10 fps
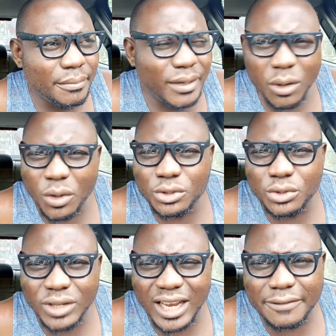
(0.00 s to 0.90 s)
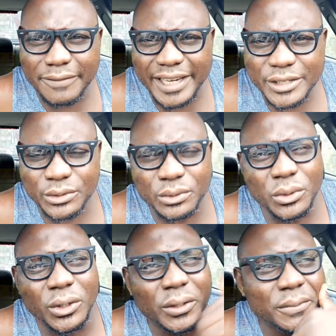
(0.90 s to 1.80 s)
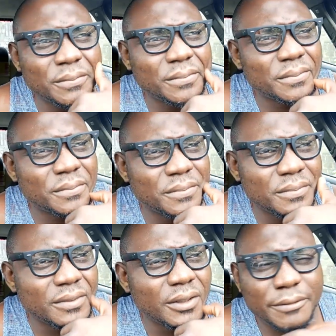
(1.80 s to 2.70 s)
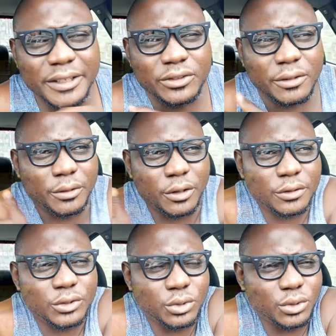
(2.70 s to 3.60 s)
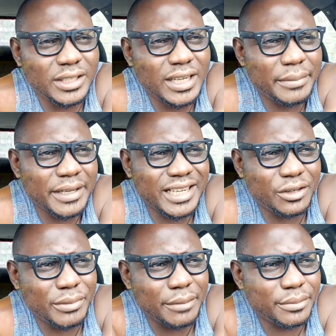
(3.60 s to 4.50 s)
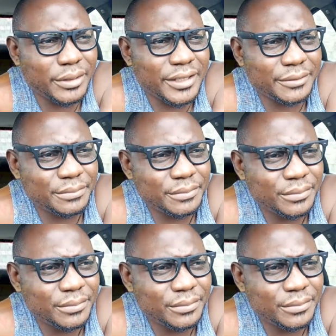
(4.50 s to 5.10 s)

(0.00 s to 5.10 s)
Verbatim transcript: But I want to advise you all. First of all, to count of my brother,